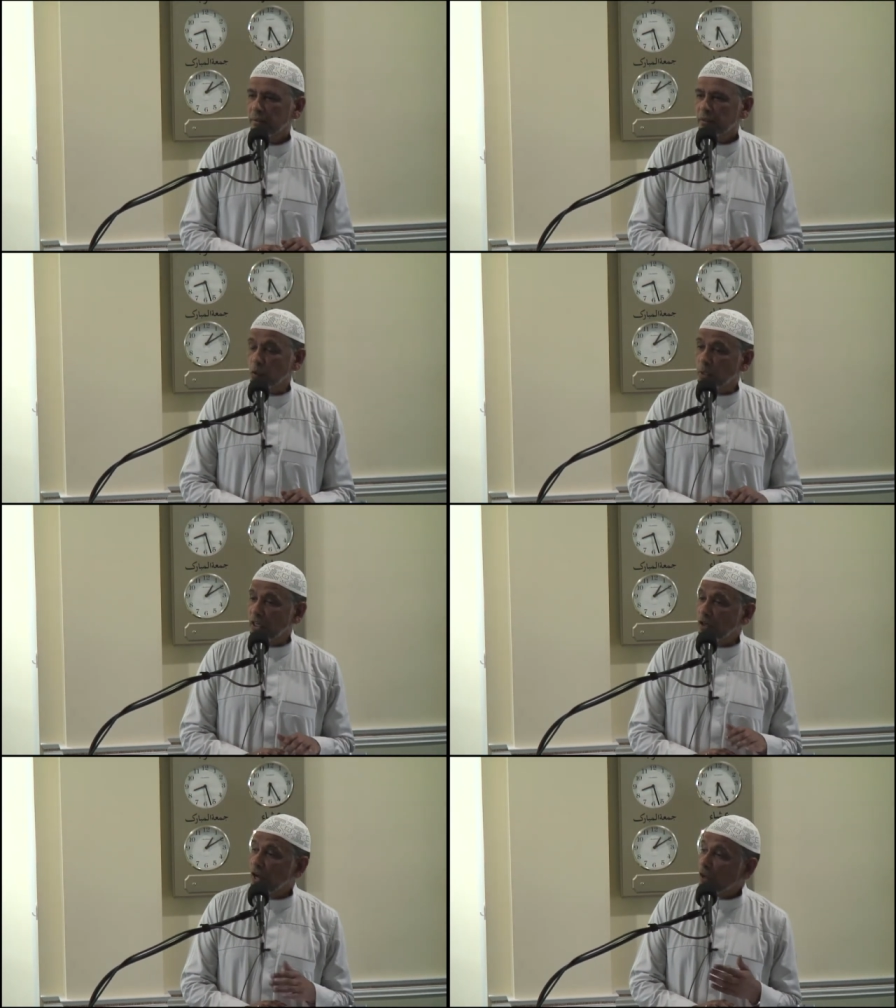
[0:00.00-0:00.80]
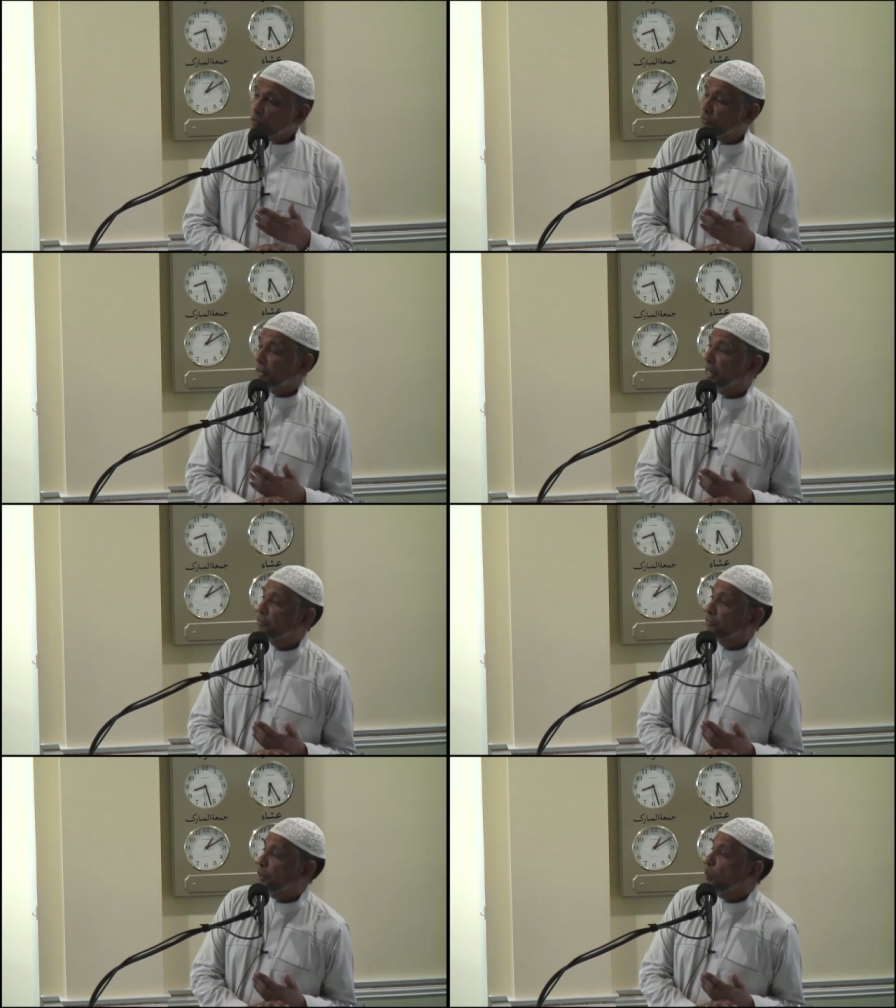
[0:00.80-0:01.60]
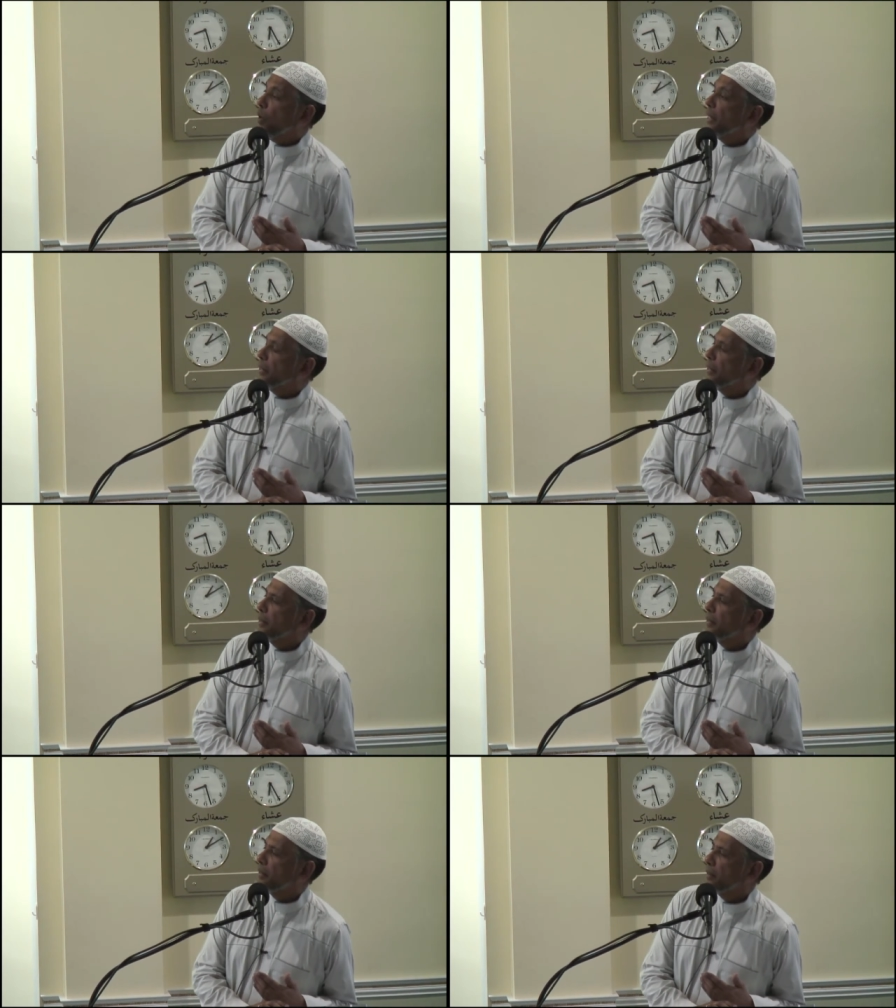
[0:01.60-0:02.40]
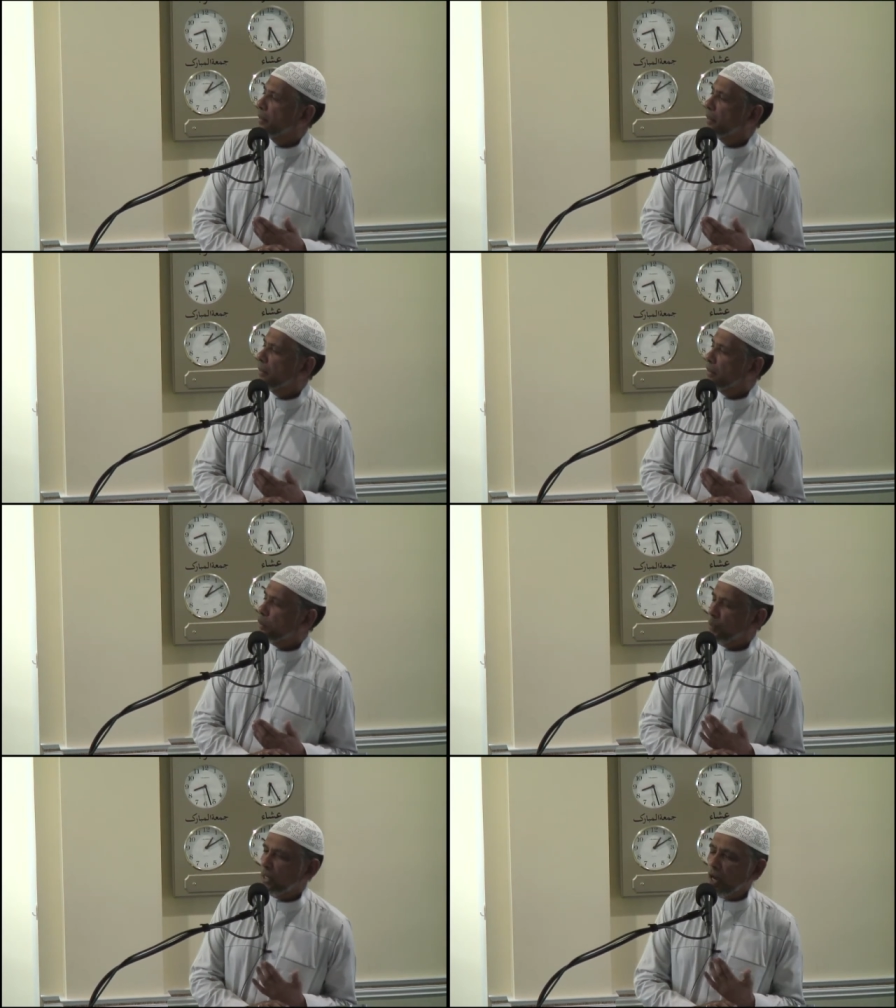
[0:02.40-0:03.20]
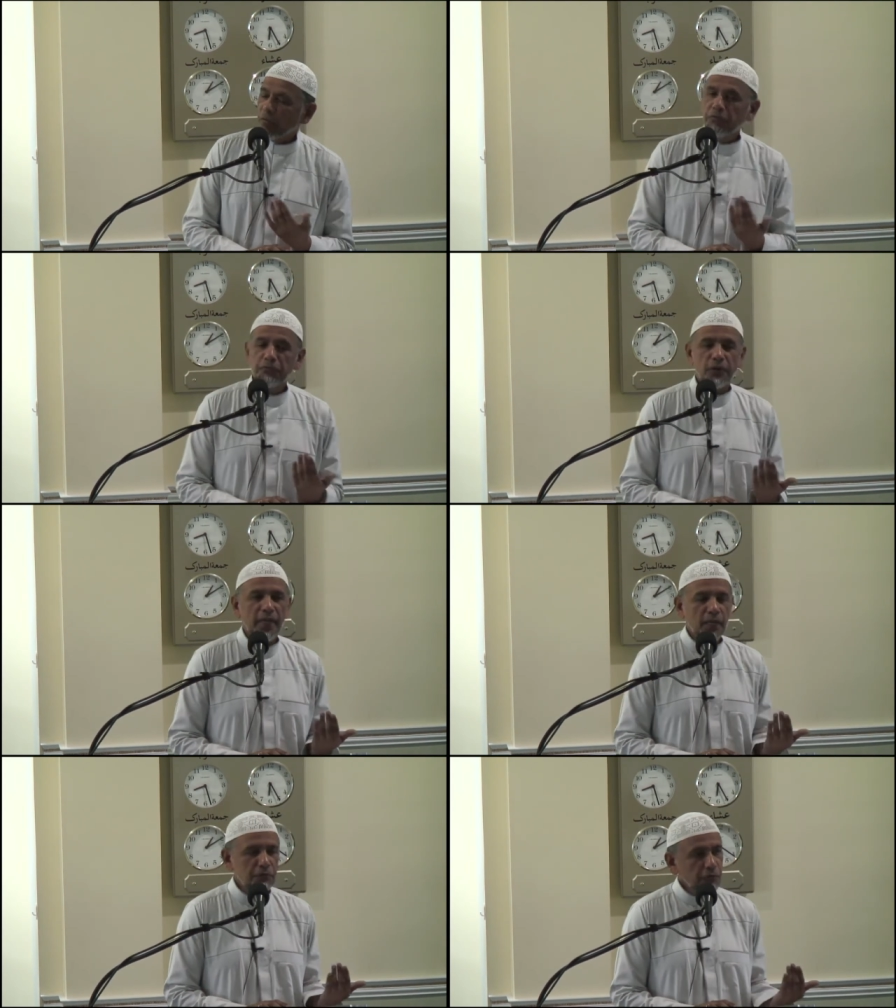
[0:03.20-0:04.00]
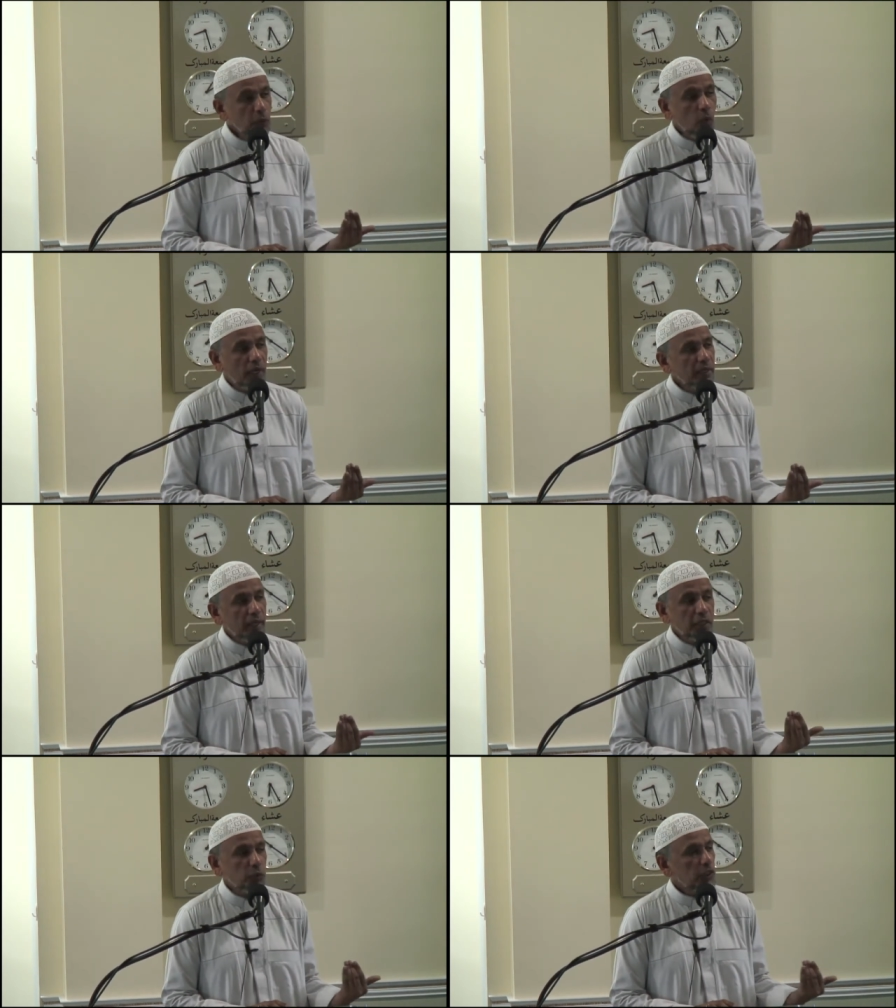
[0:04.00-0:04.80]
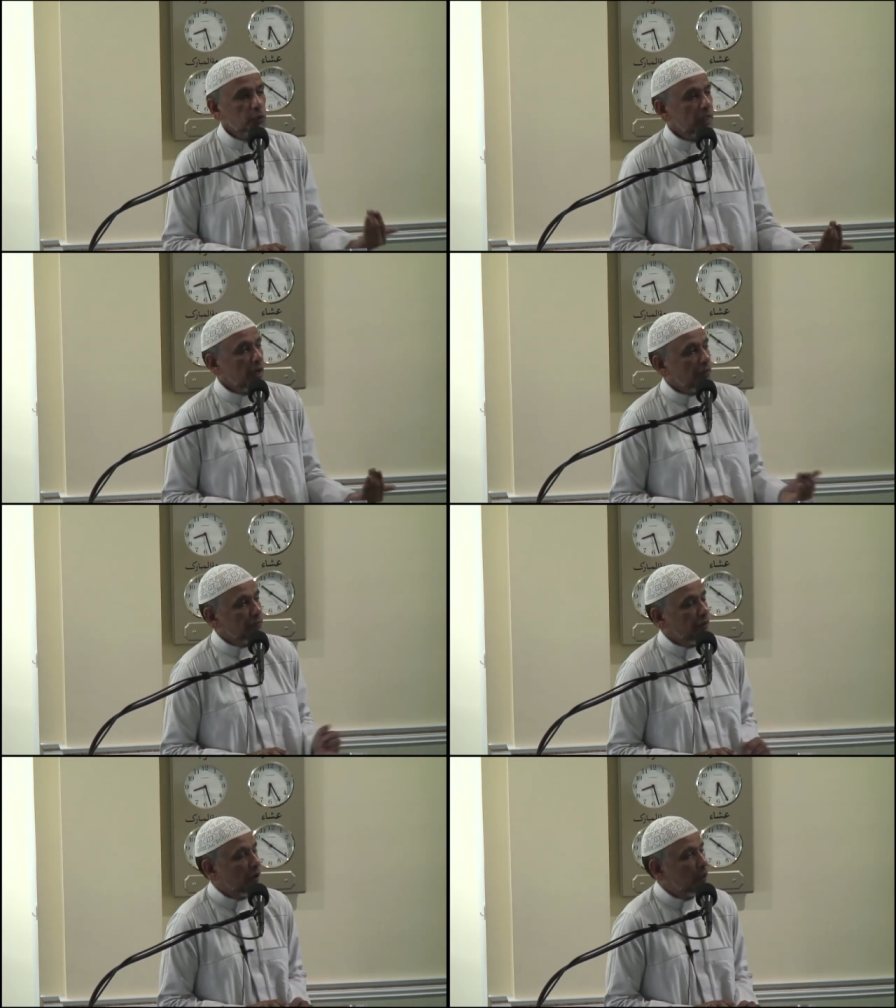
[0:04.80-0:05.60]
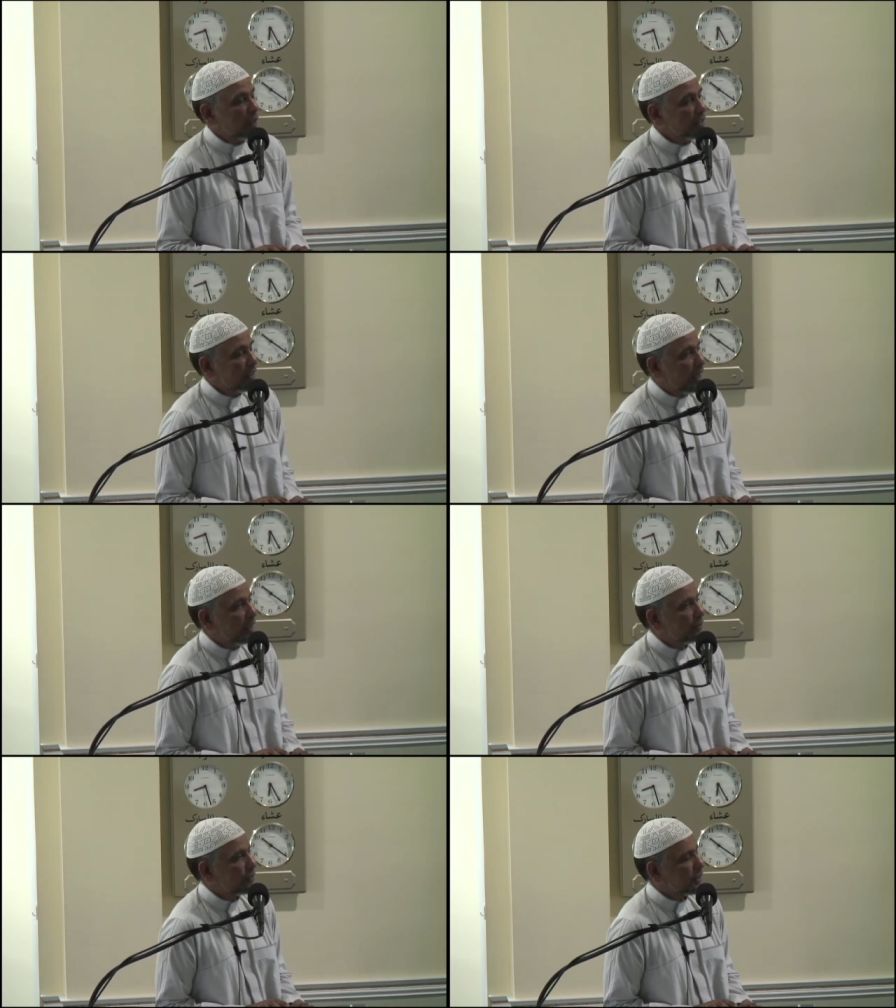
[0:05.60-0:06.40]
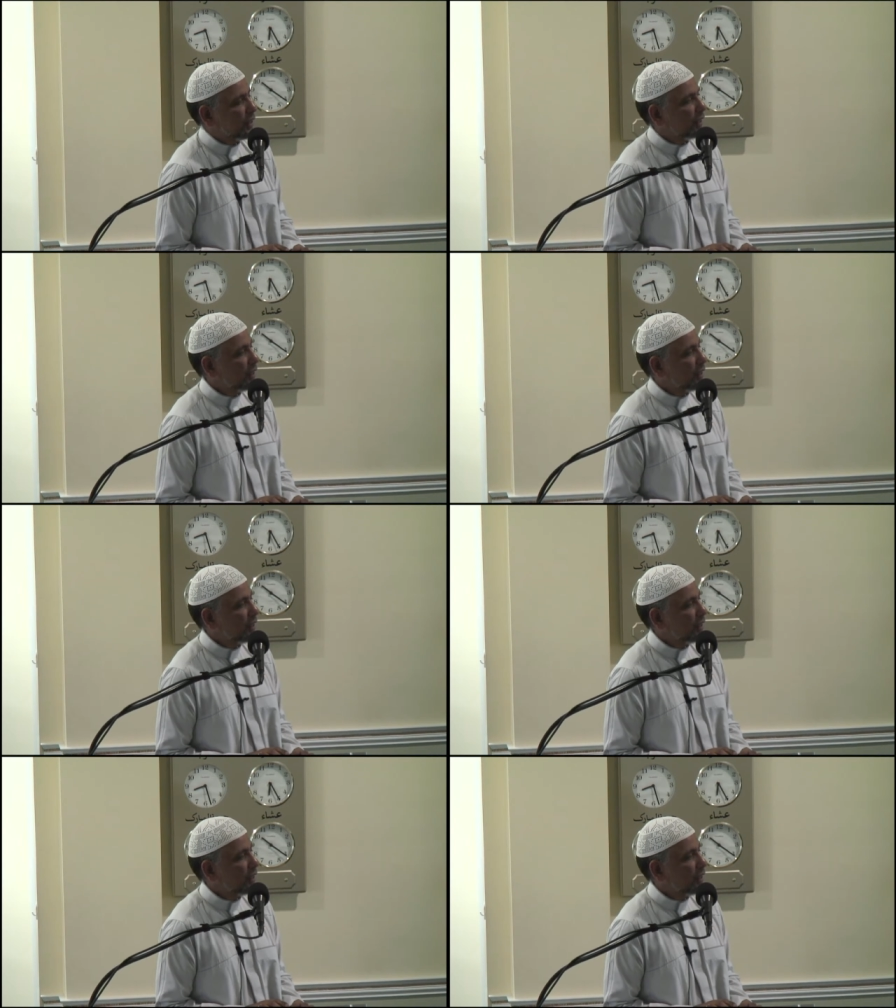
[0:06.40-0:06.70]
do we look out for everyone? Do we love for everyone that which we love for ourselves?